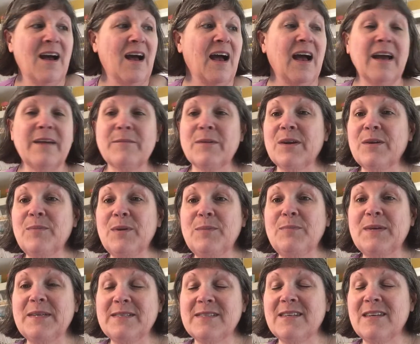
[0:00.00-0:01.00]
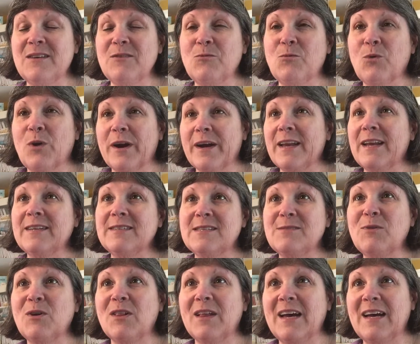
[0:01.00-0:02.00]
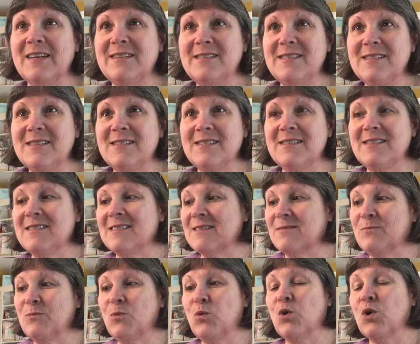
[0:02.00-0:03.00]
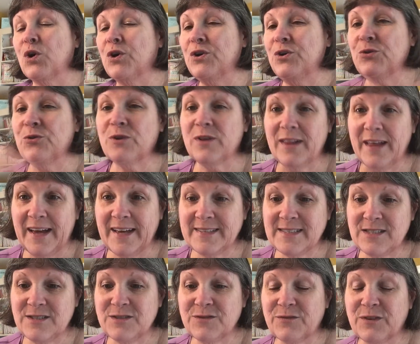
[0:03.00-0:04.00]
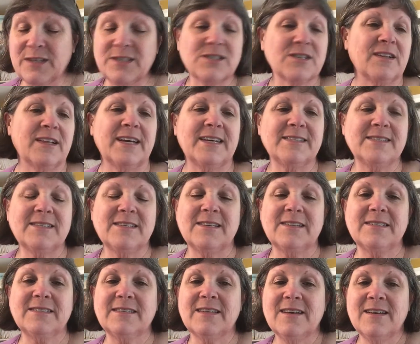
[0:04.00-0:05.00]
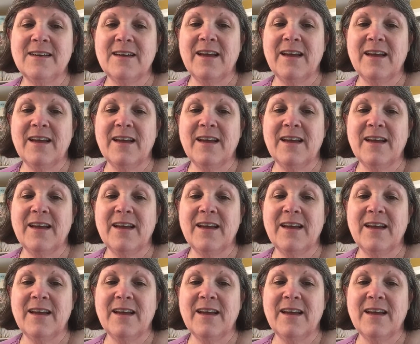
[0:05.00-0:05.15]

I'm going to be busy working on some classes, more new classes, fresh classes.